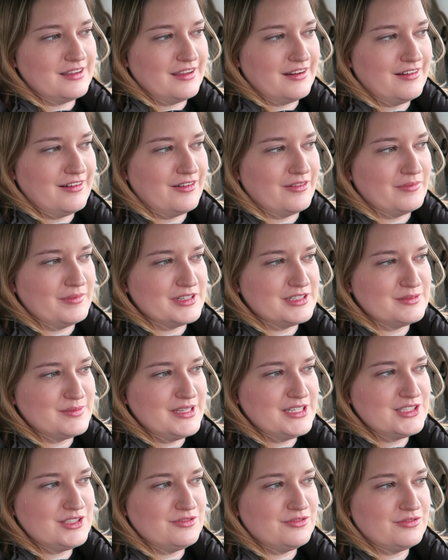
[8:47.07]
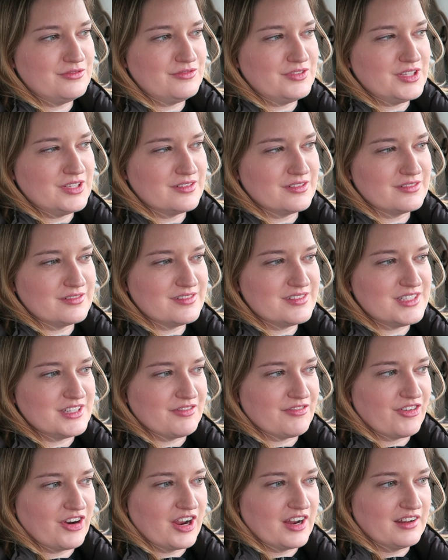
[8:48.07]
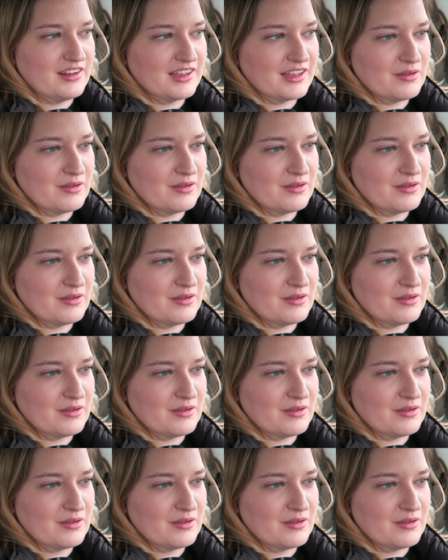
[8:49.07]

I don't know, it just makes you feel different.